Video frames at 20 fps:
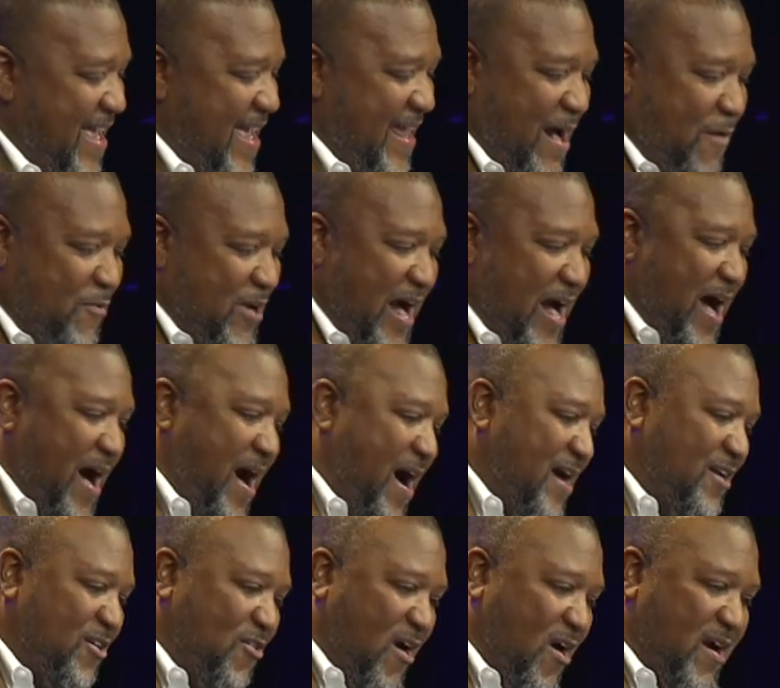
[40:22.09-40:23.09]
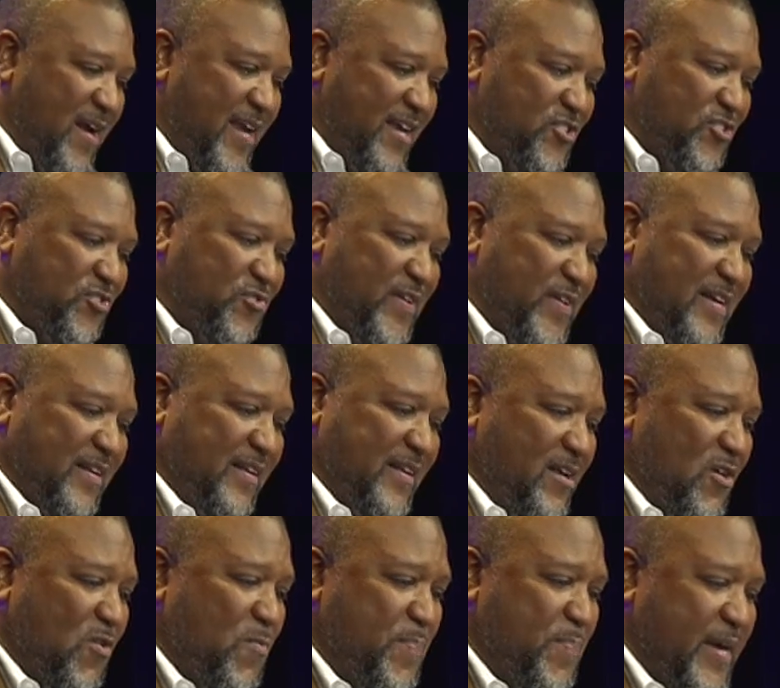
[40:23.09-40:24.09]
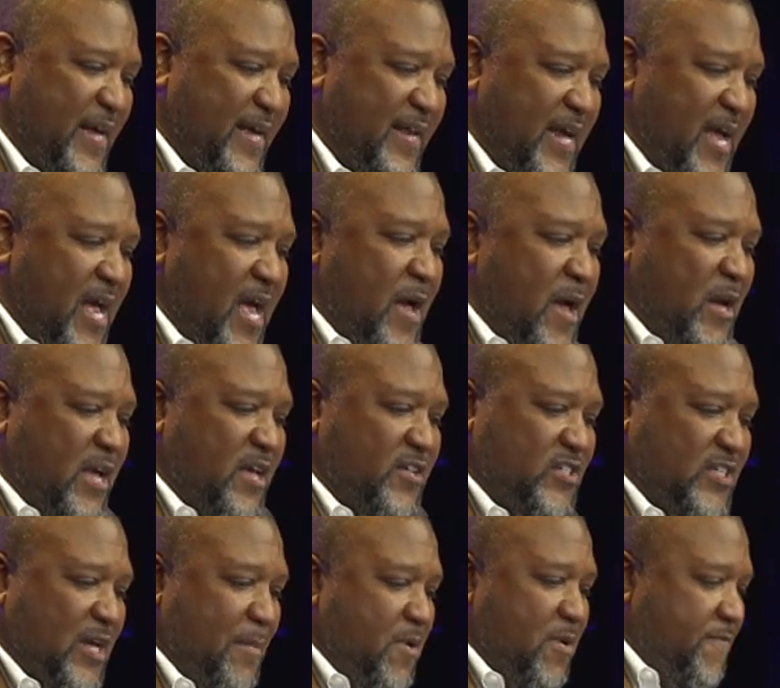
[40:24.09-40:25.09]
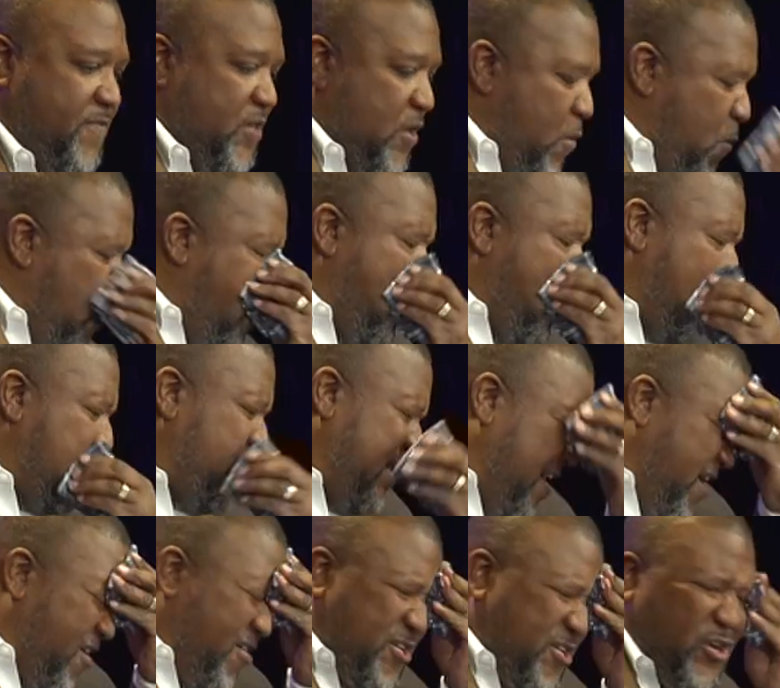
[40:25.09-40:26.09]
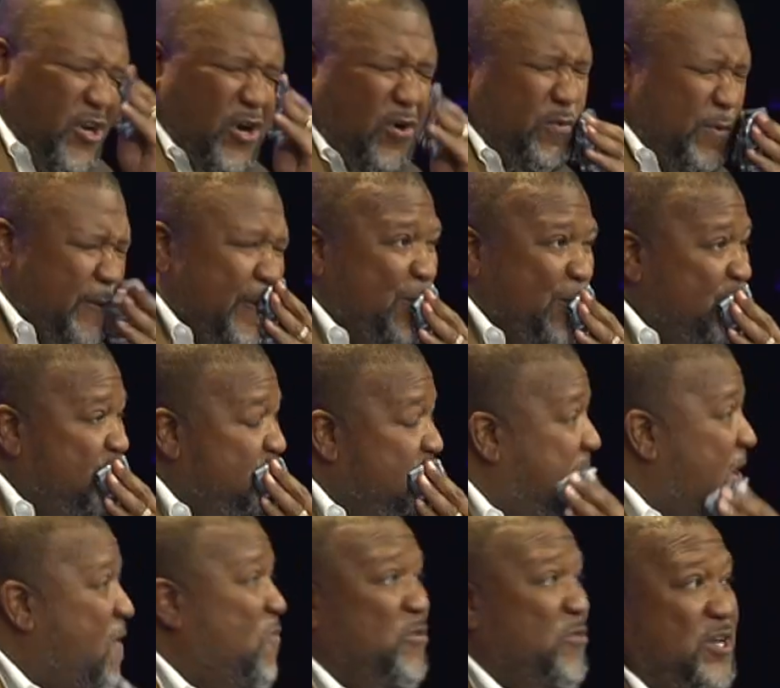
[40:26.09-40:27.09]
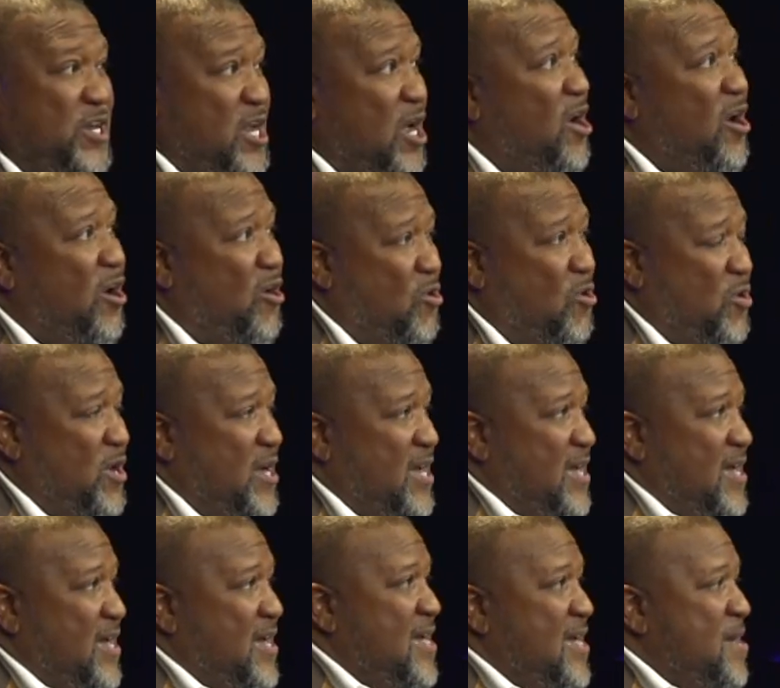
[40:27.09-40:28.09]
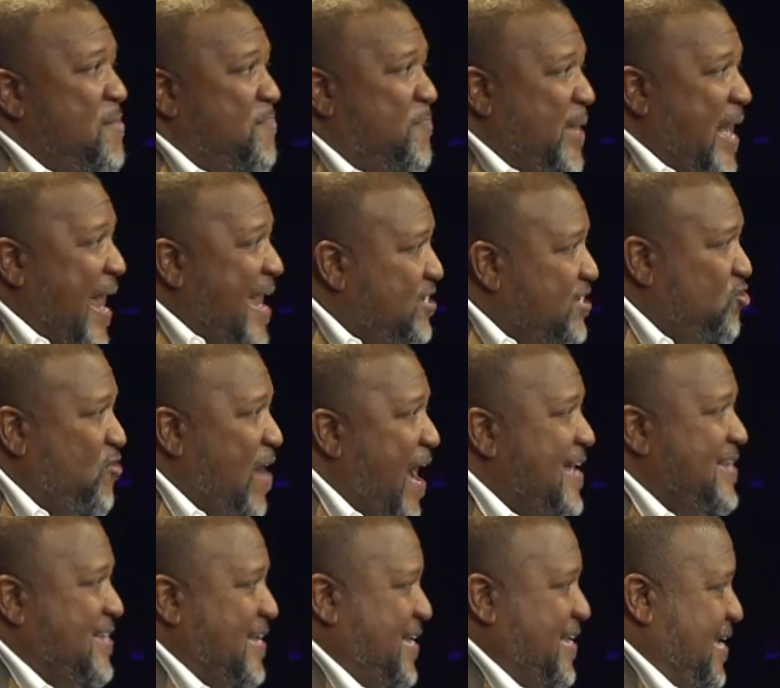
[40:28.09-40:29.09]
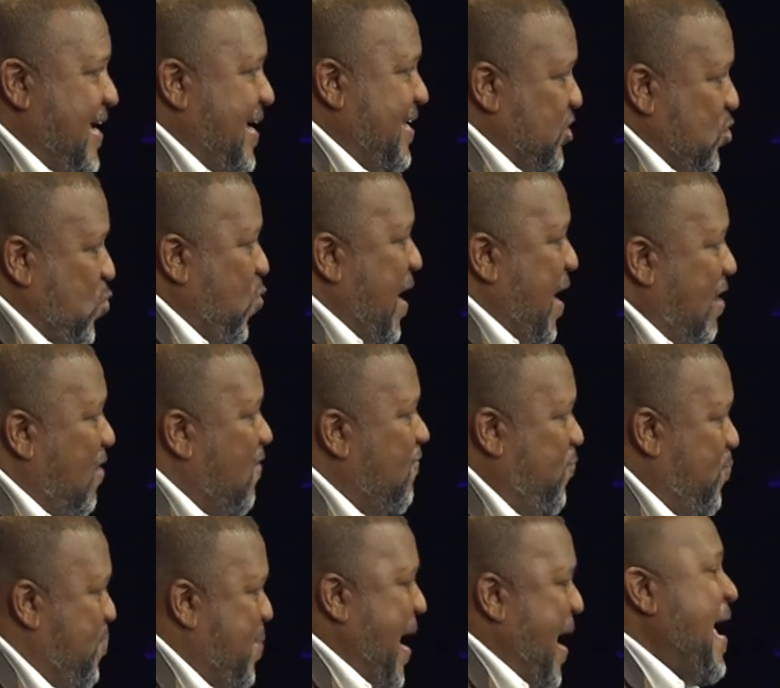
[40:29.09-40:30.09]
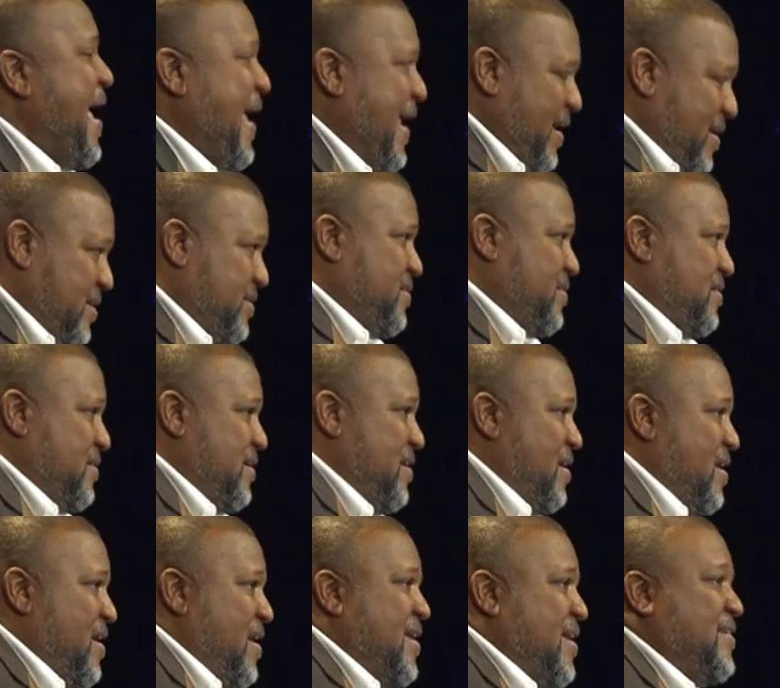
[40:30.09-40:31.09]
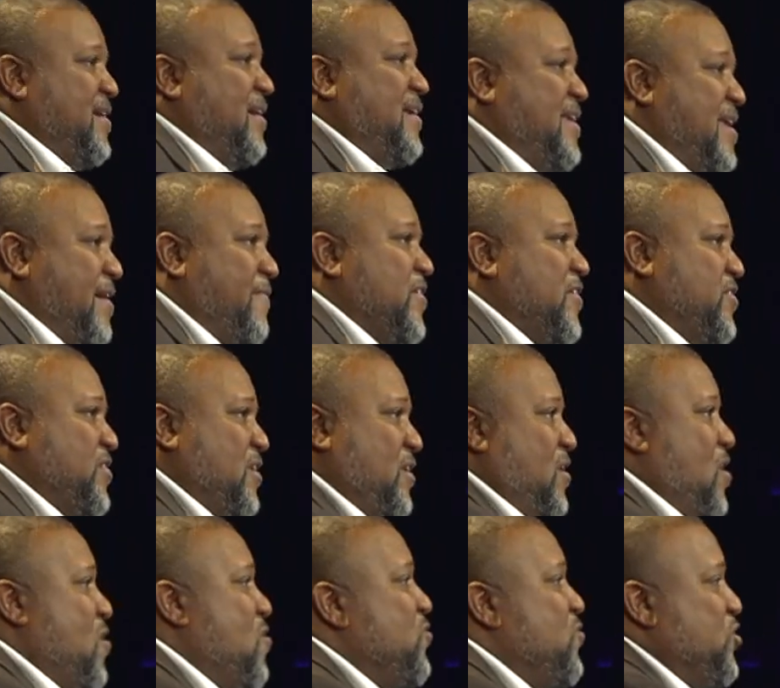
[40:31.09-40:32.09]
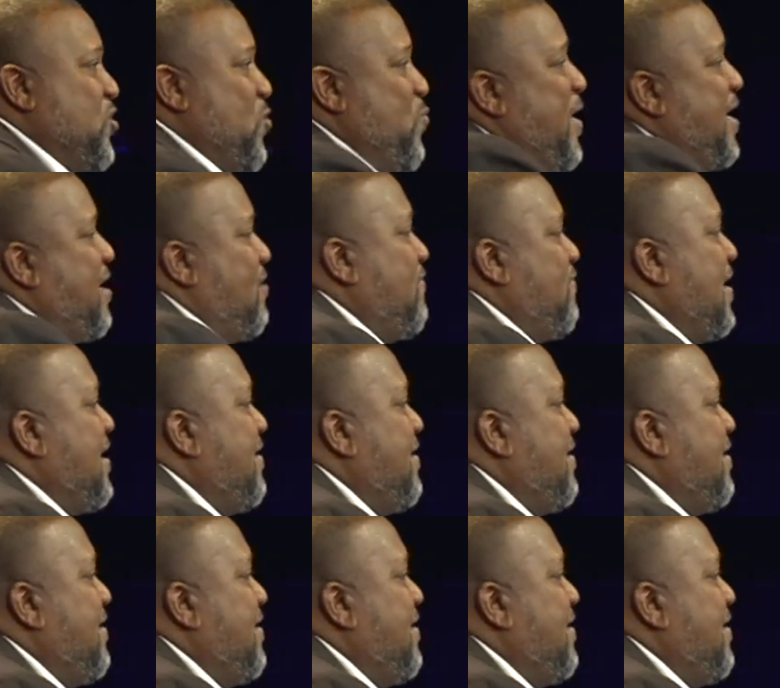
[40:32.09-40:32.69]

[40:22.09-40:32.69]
And I want to honor our history a little bit, because some of you weren't here and you don't know, but I tried to get 12 banks to give us a loan so we could